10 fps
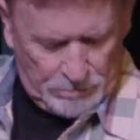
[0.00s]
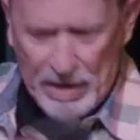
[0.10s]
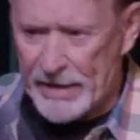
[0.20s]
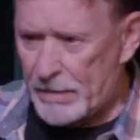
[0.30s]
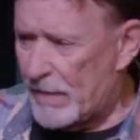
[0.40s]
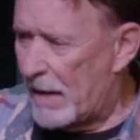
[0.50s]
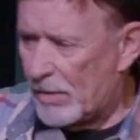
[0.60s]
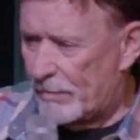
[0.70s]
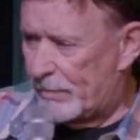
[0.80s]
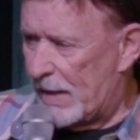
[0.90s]
pocket
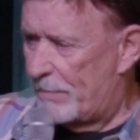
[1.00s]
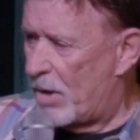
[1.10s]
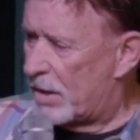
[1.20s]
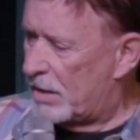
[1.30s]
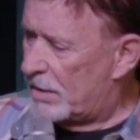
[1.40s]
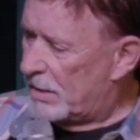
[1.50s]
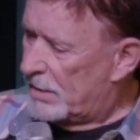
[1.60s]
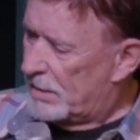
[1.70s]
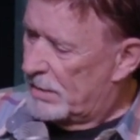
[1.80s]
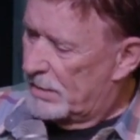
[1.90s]
Bible. I bought it
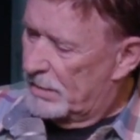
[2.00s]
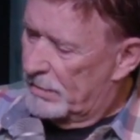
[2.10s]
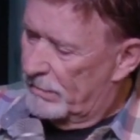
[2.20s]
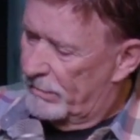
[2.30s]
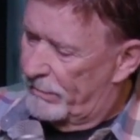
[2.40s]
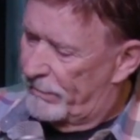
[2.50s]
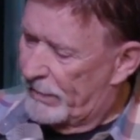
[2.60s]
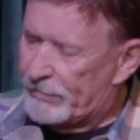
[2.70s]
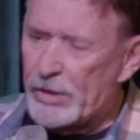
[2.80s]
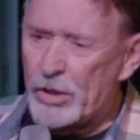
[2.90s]

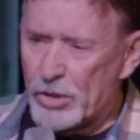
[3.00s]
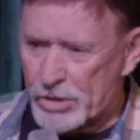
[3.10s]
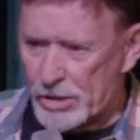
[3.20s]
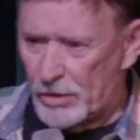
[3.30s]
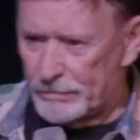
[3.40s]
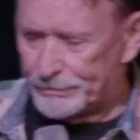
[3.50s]
50 years ago.